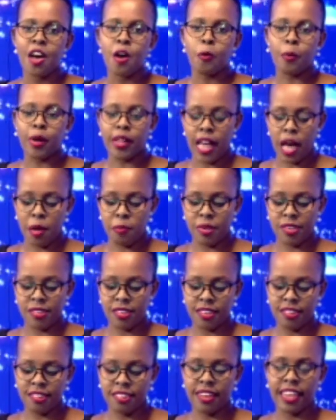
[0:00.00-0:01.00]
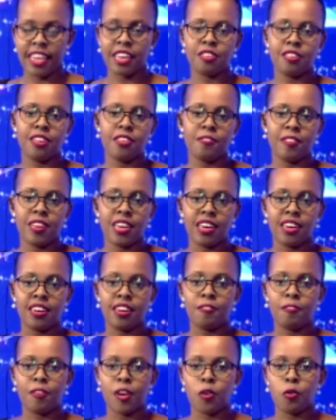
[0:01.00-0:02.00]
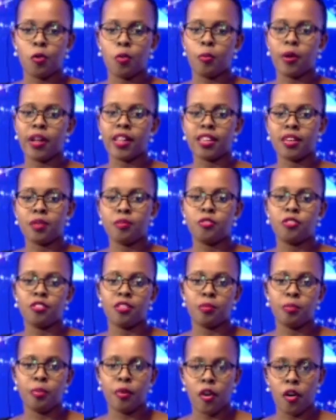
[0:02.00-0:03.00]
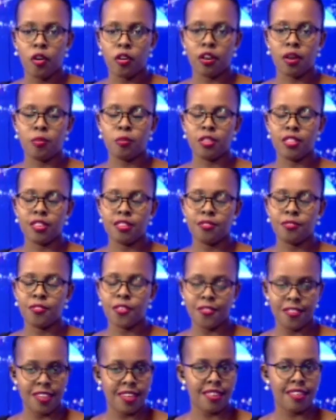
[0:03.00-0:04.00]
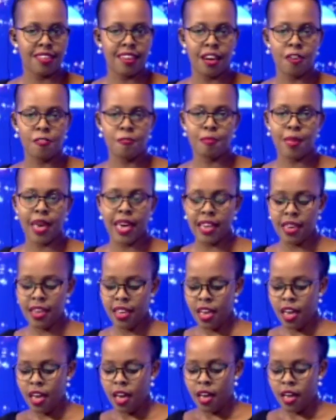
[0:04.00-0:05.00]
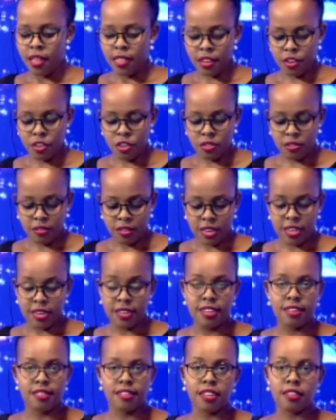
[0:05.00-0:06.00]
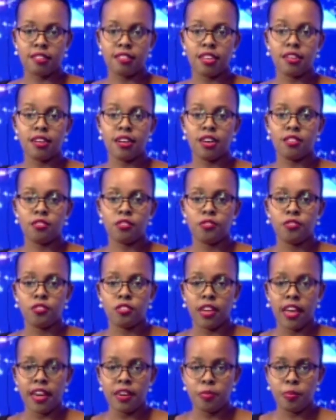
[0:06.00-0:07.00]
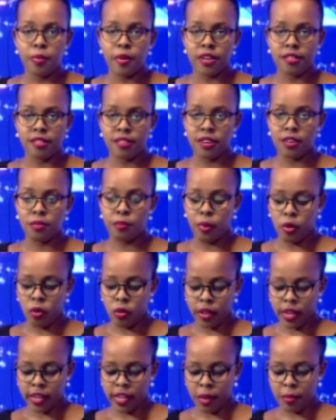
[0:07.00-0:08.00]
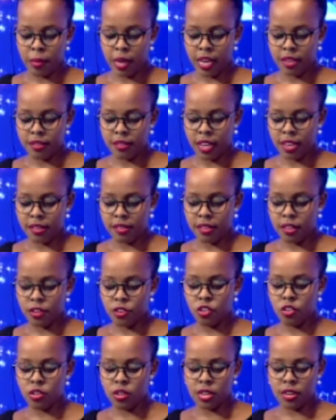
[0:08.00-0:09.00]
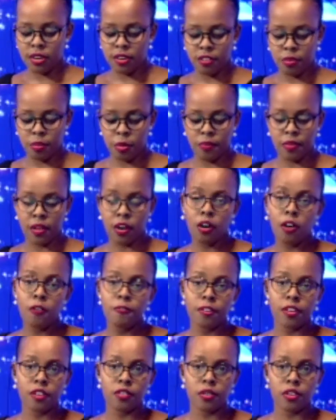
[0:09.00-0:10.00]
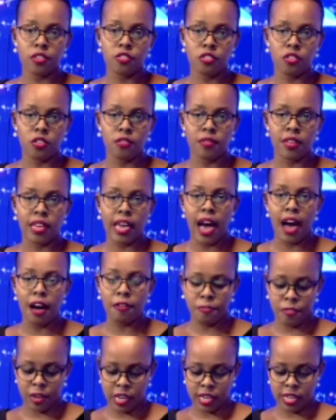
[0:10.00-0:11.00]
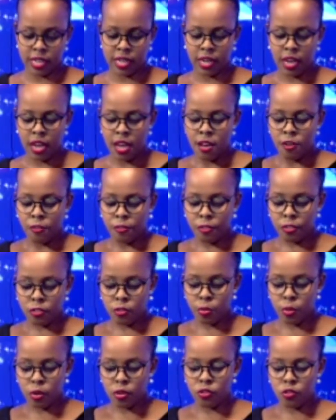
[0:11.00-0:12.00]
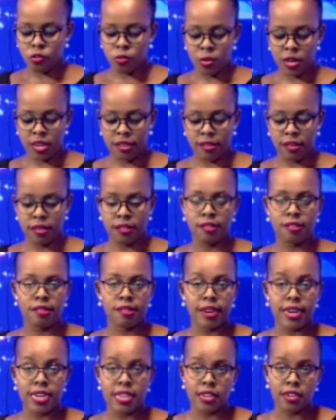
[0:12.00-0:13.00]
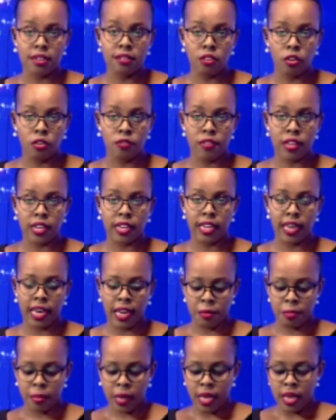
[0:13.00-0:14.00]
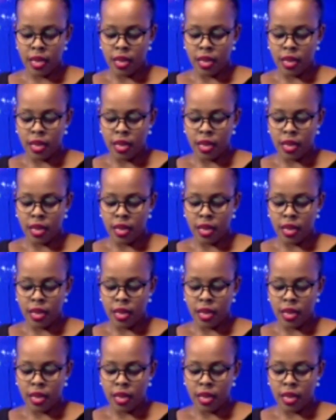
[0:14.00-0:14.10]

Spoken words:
Well, happy Saturday, good evening, and a very warm welcome to the program on this 15th day of May. The news in detail. Starting us off tonight, President Paul Kagame has asked the new leadership of the Confederation of the African Football to raise the standard of the game